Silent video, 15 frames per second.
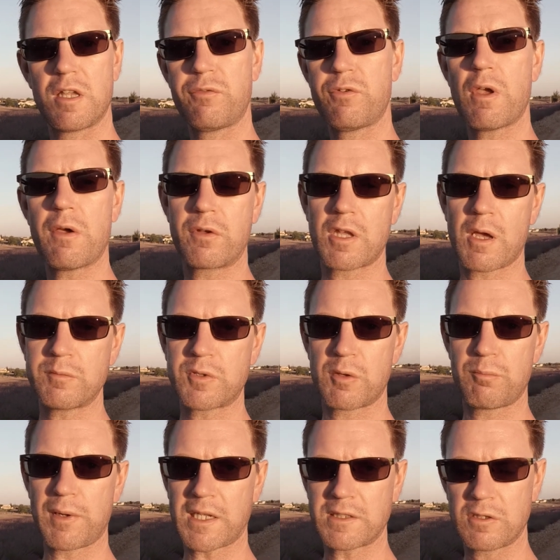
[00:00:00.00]
If you ever come to
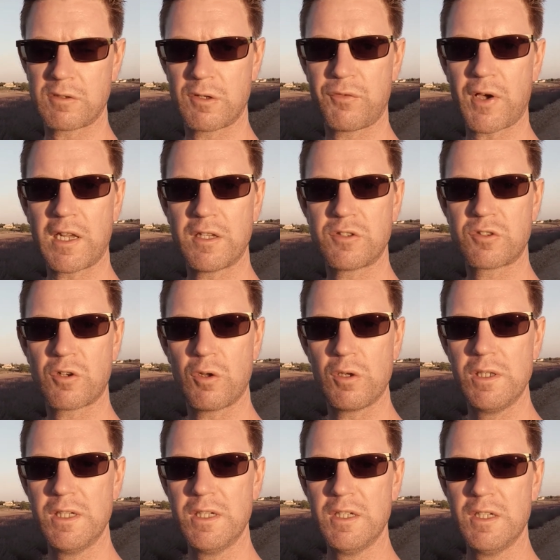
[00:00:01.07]
the Plateau de
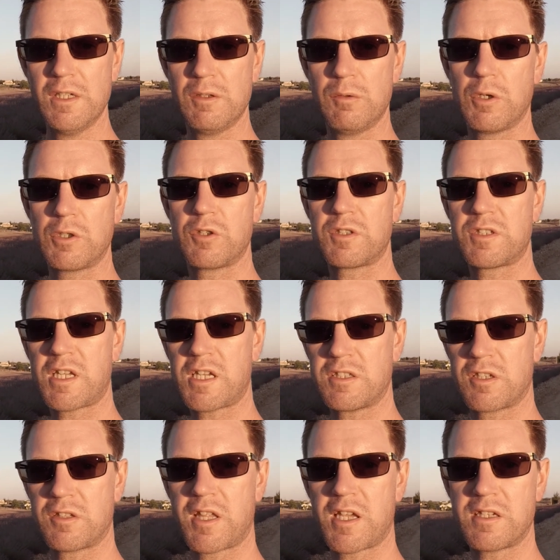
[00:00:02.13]
Valensole, what you'll see
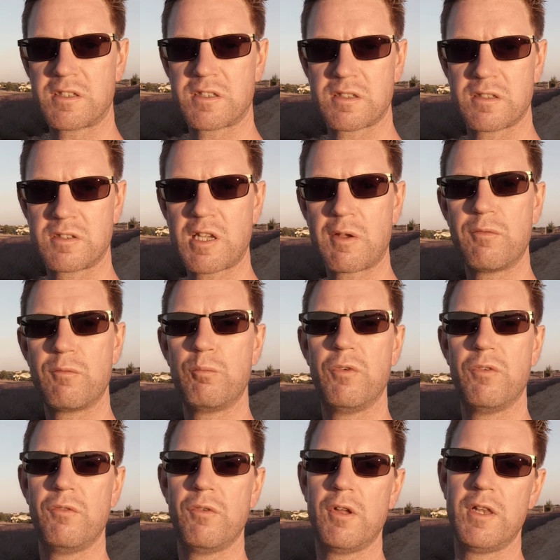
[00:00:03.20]
is that there's some
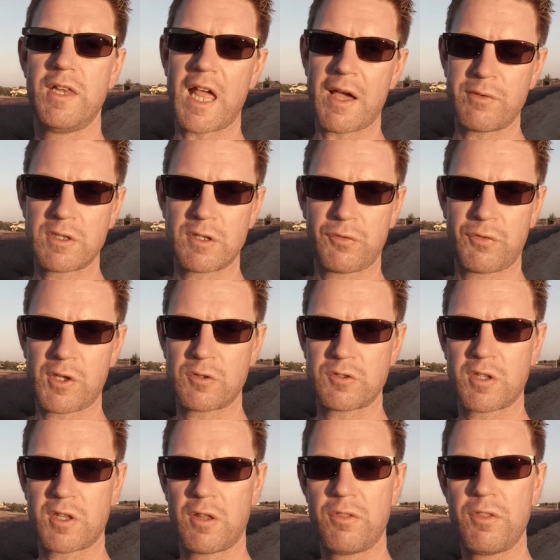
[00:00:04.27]
lavender
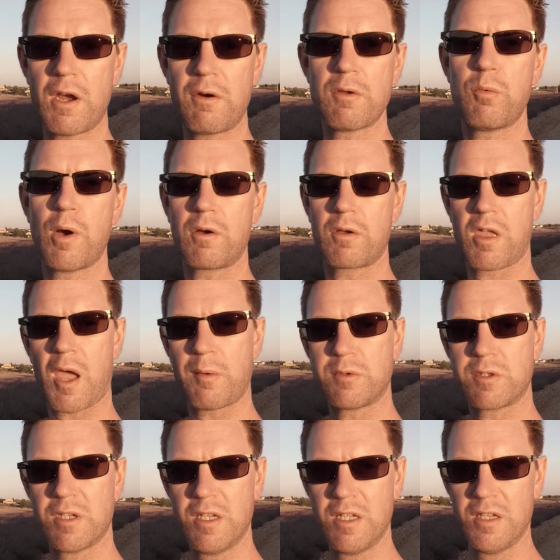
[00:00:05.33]
fields that are very well
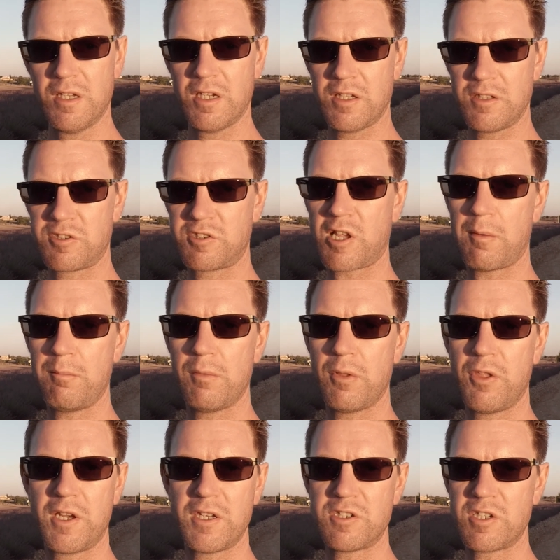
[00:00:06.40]
kept, and some
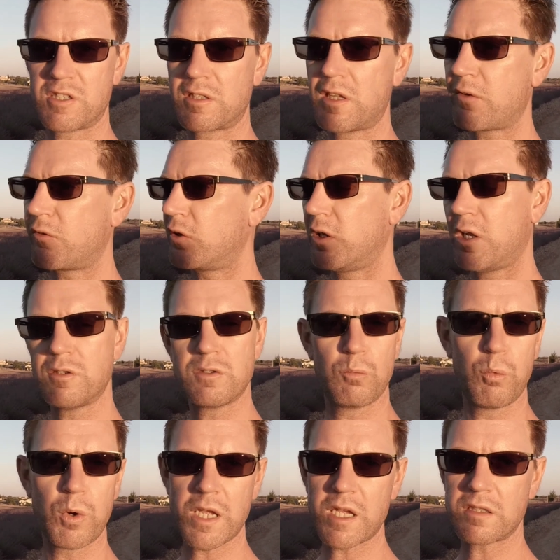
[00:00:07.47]
that are they've got loads
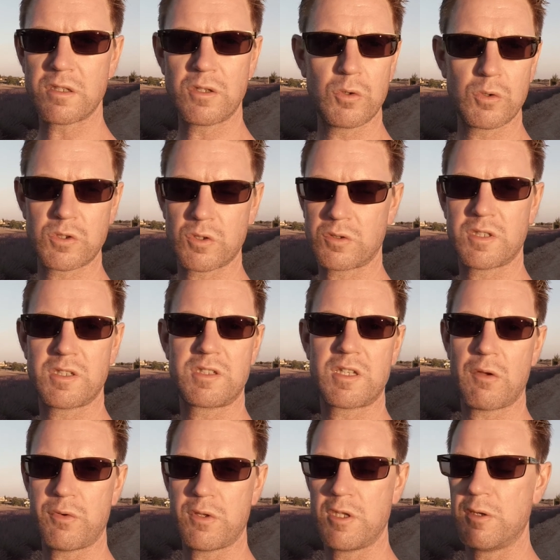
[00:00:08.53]
of weeds and all sorts of
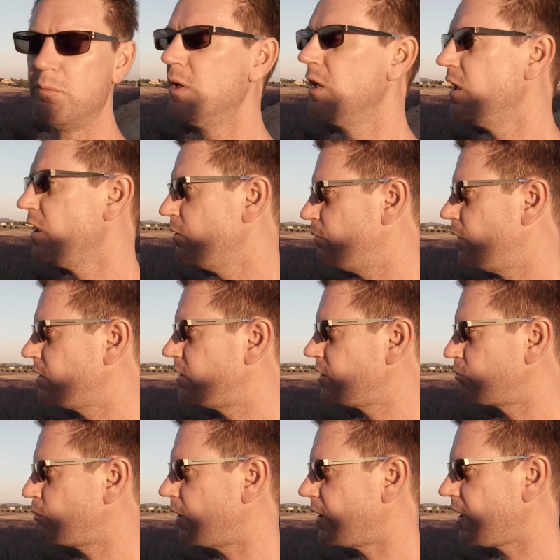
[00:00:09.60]
stuff in them. But
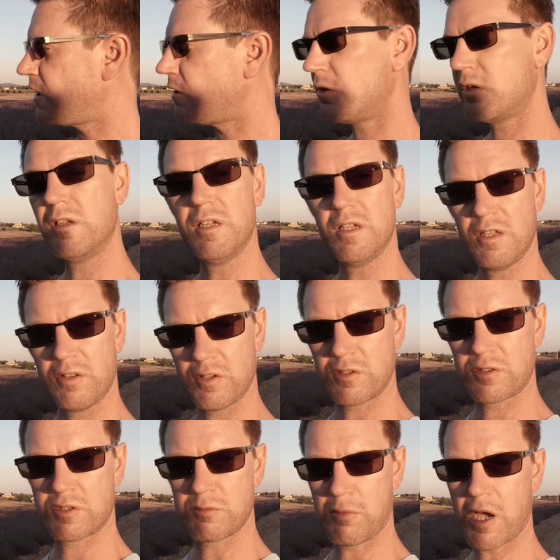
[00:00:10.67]
this one here, and
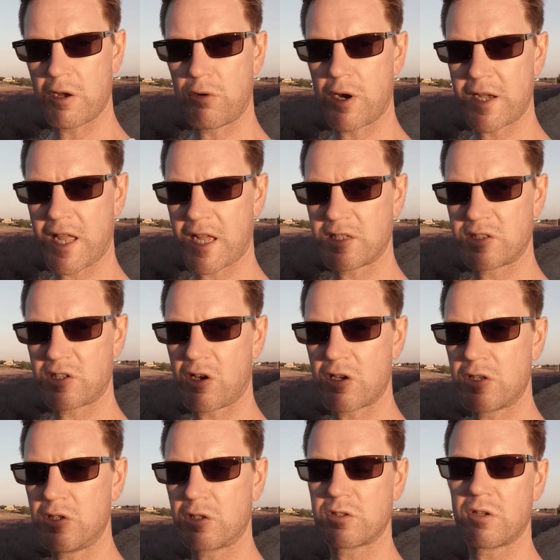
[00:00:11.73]
that's to my right hand
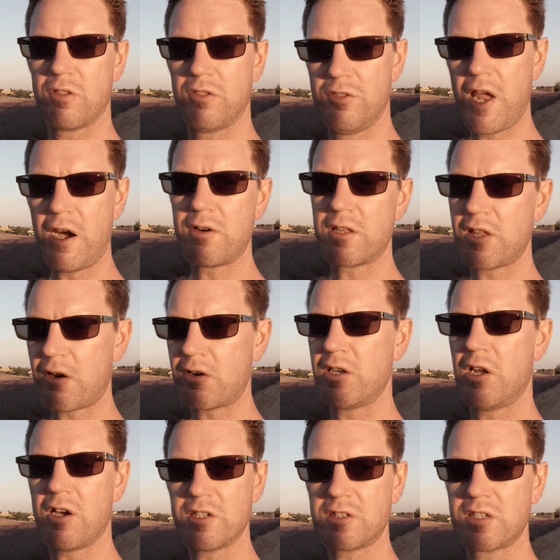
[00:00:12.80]
side, looks very, very
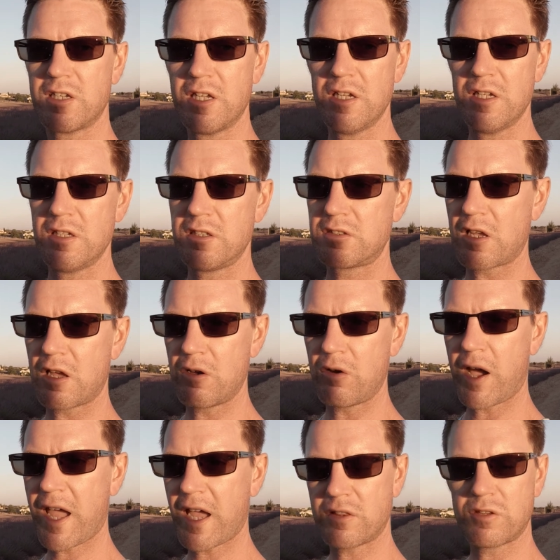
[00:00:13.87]
nice.
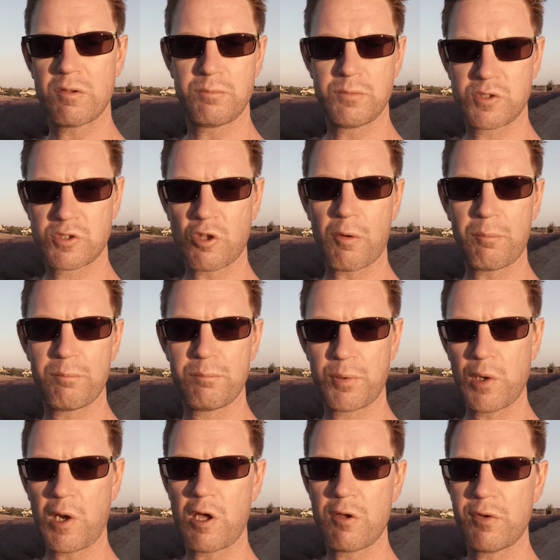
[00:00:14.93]
So I had to stop,
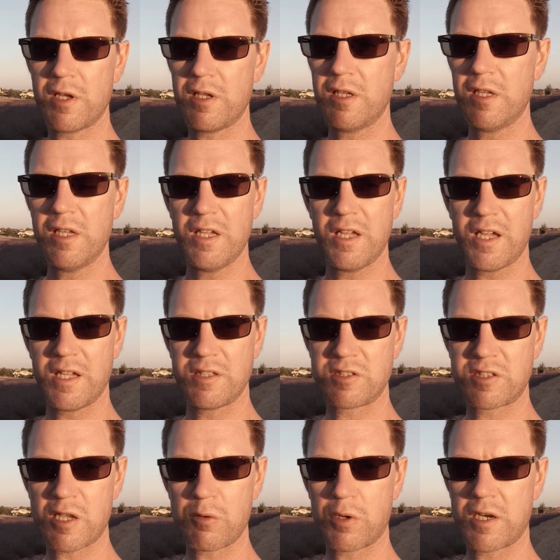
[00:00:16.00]
pull over and
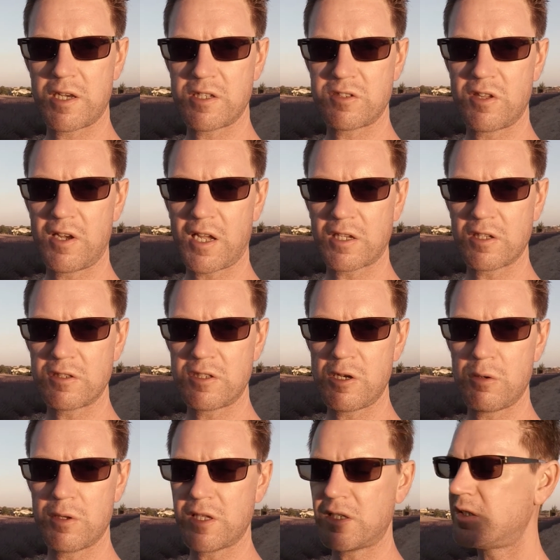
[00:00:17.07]
see what it is that I could
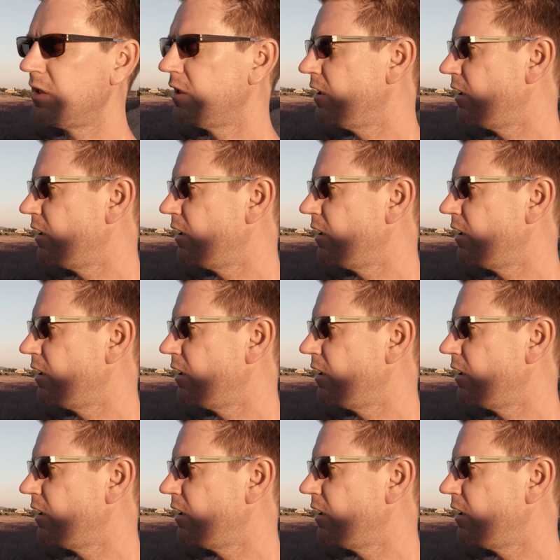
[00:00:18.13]
do with it.